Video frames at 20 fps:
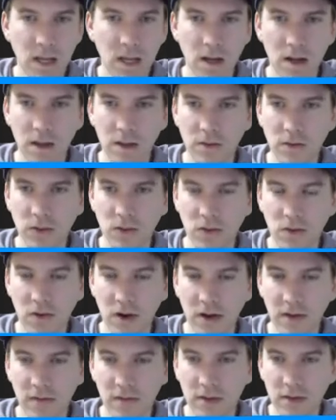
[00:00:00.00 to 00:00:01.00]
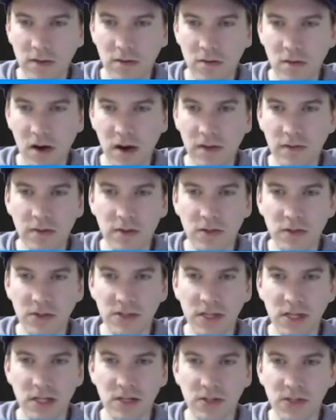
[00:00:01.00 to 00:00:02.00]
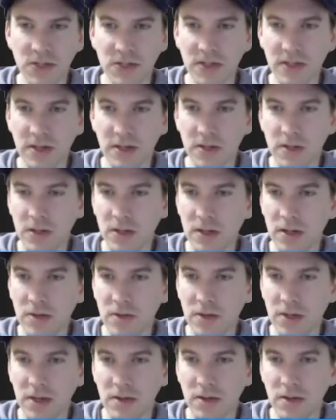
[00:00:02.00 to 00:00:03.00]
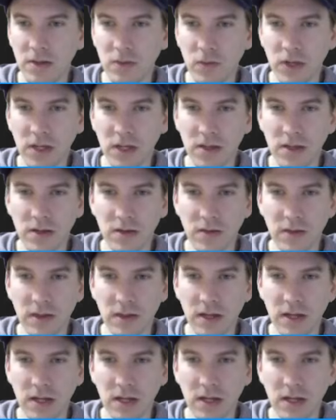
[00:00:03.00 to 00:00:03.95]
Those are graphical niggles though. We can deal with that.